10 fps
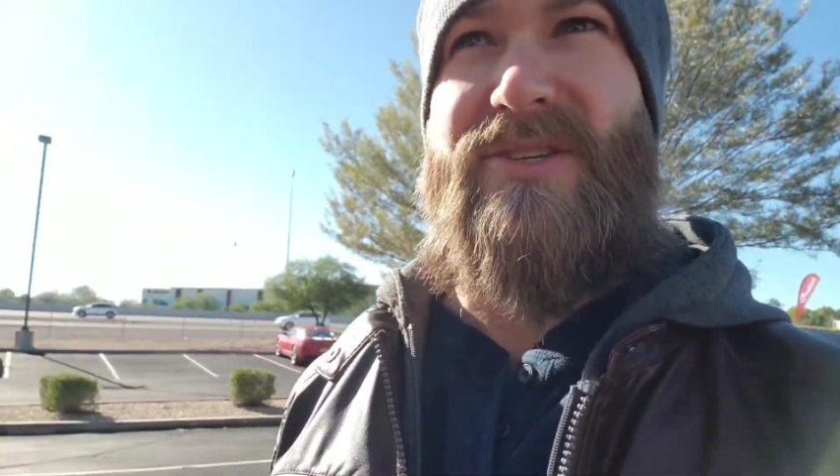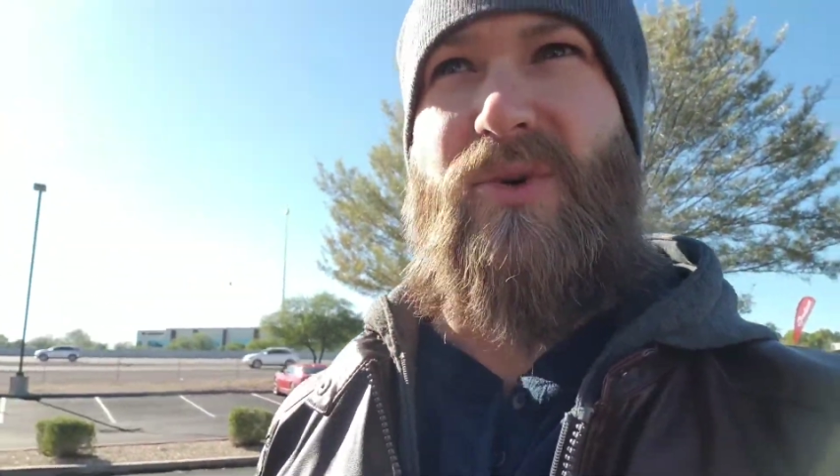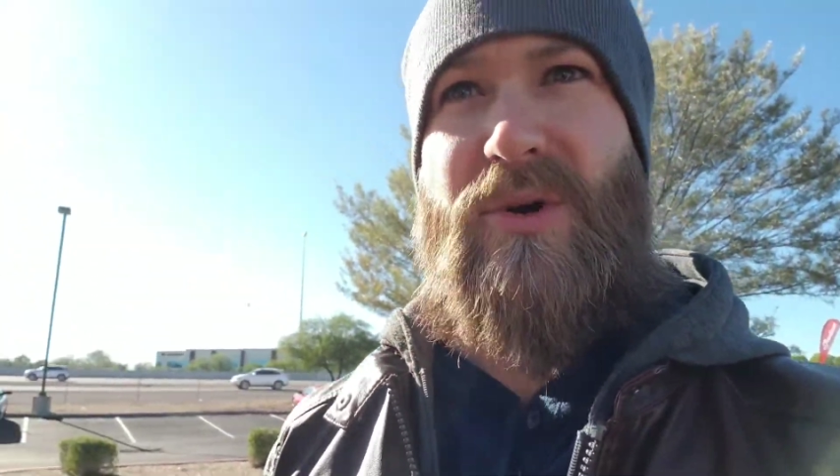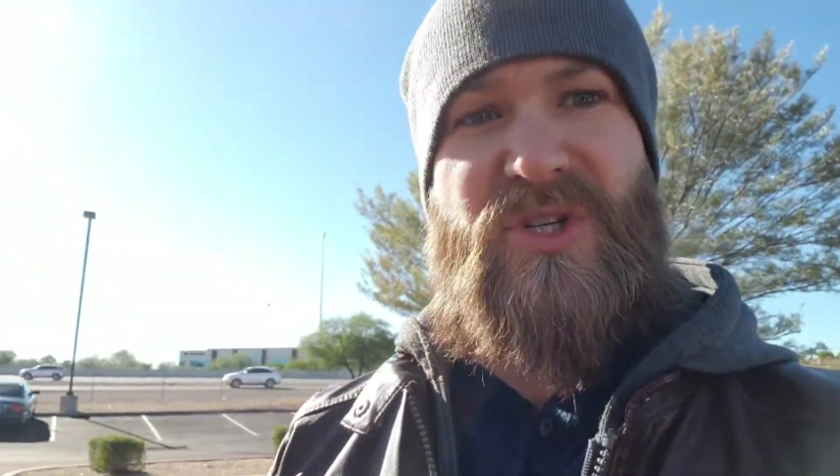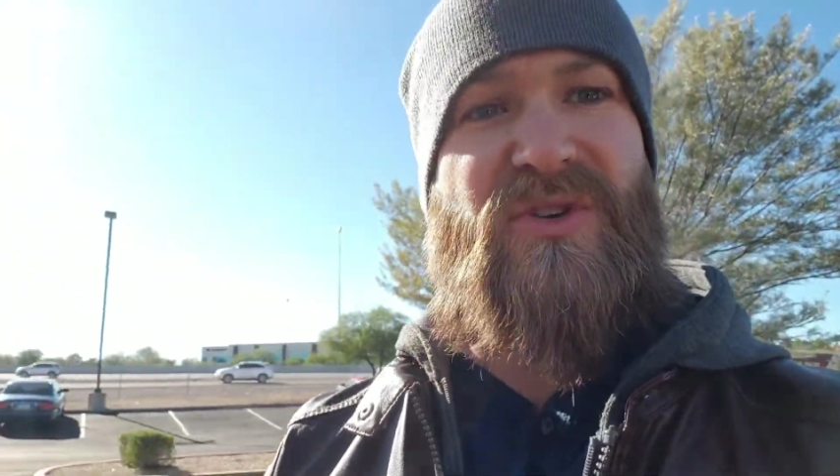so
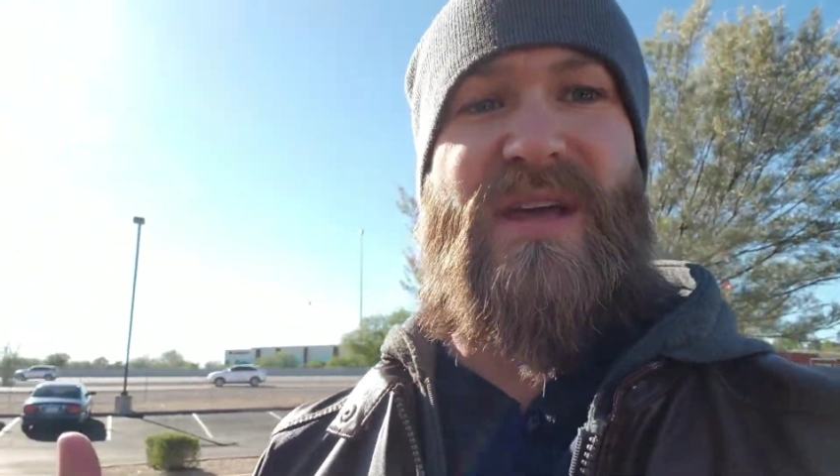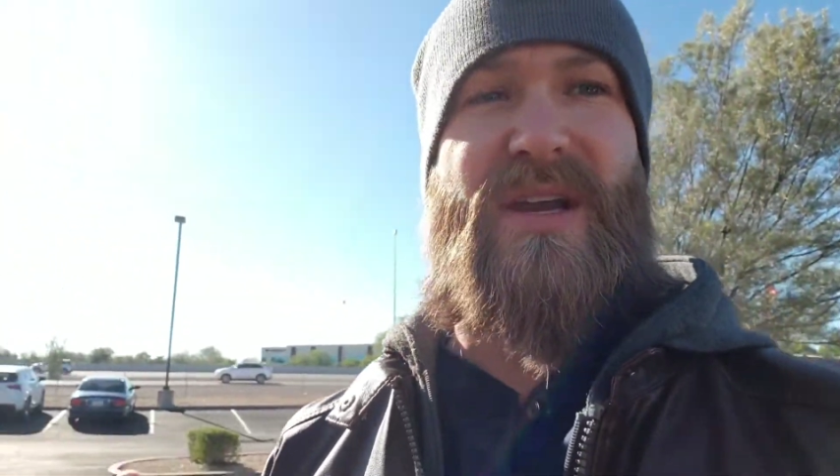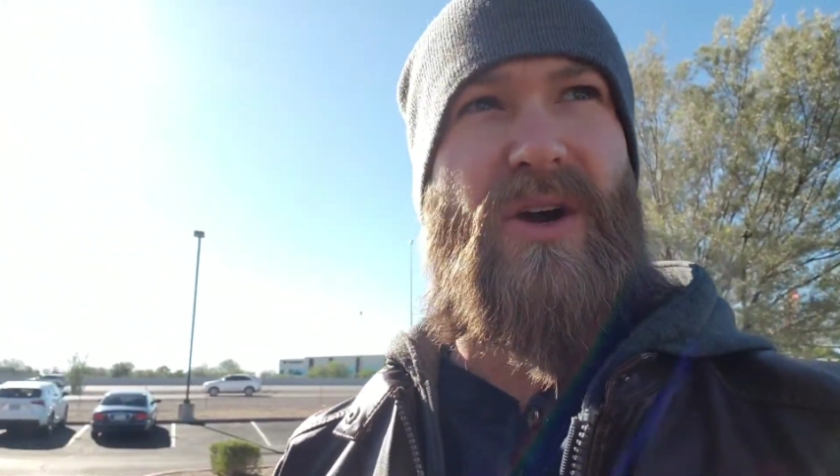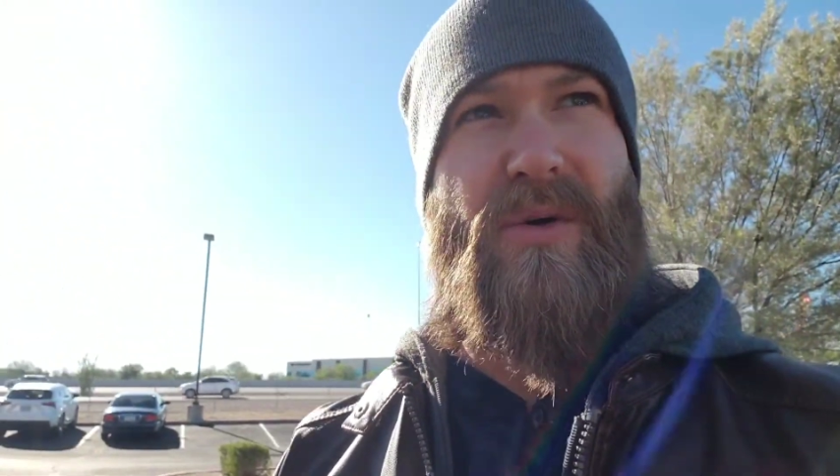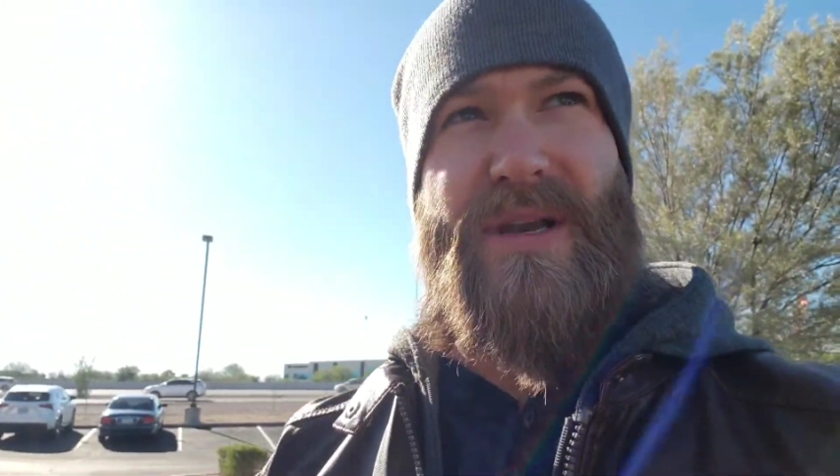once you get
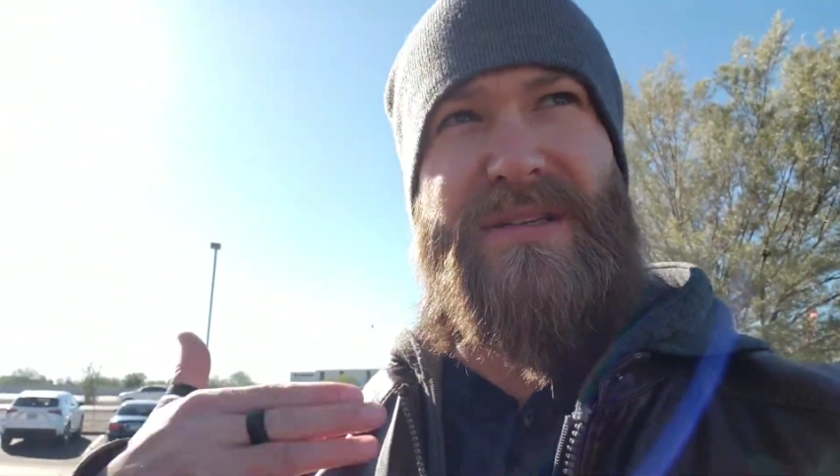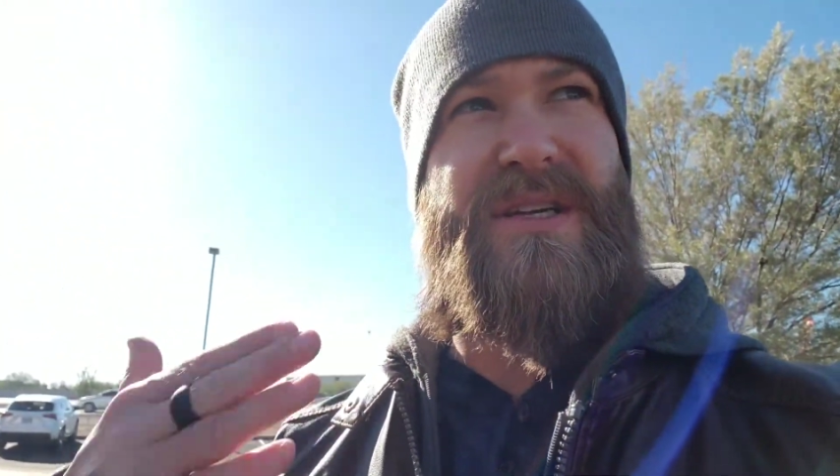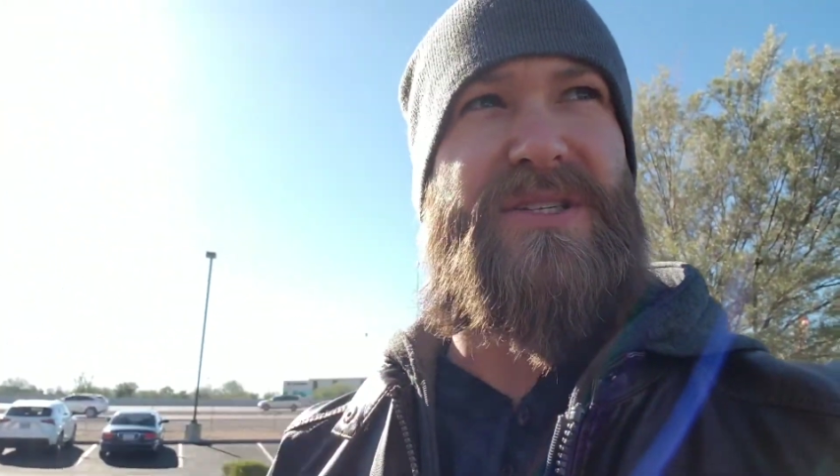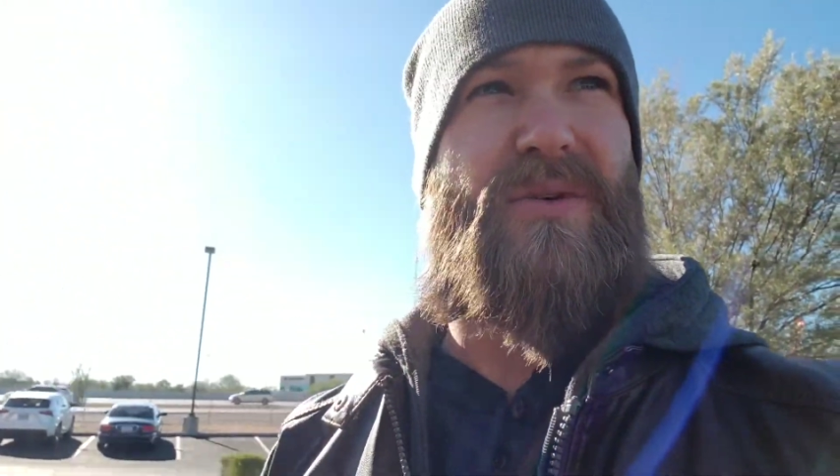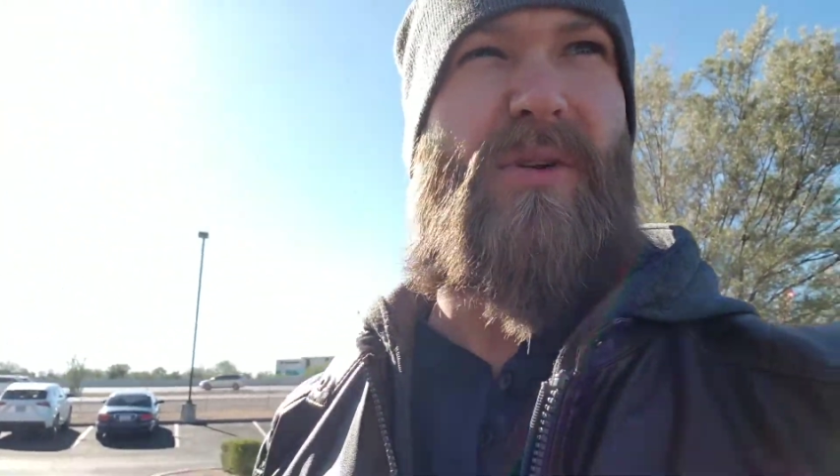it going, it
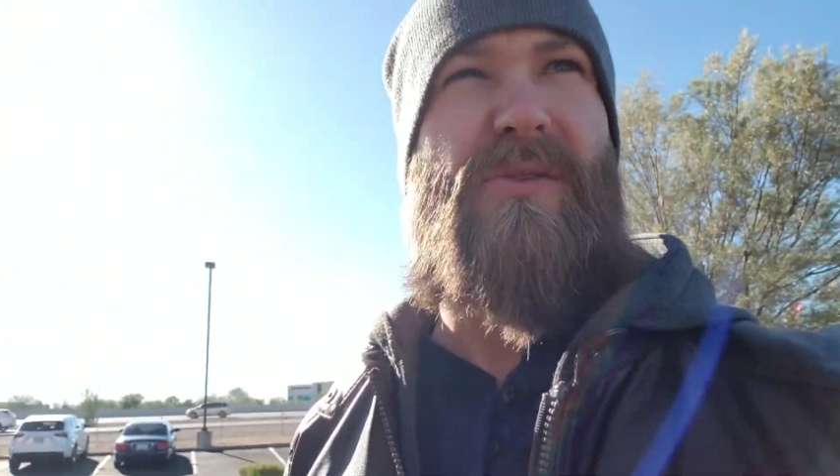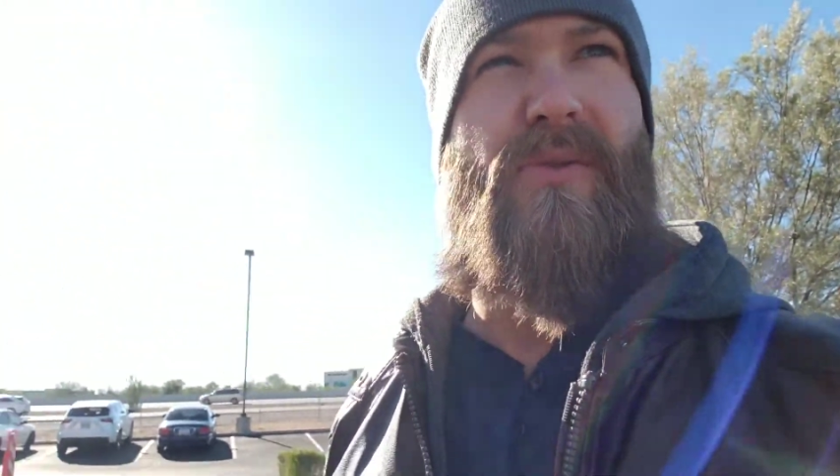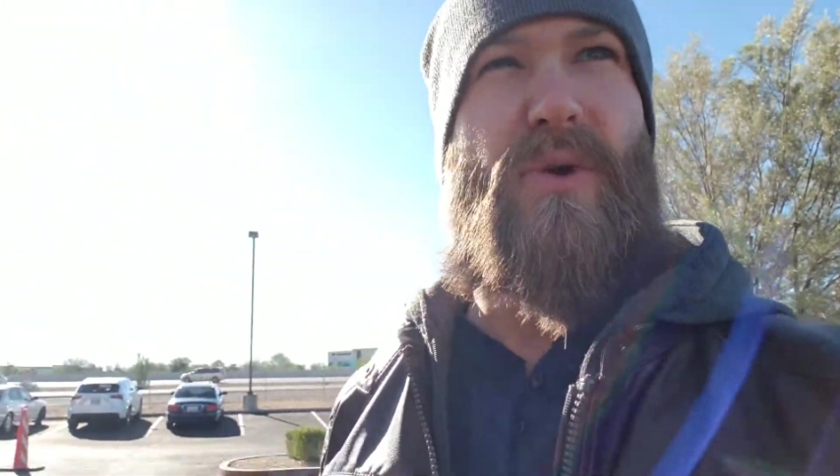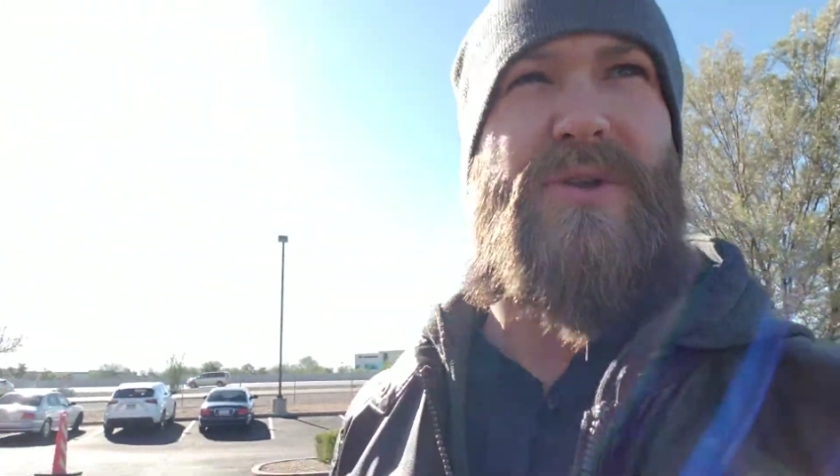does the work for you,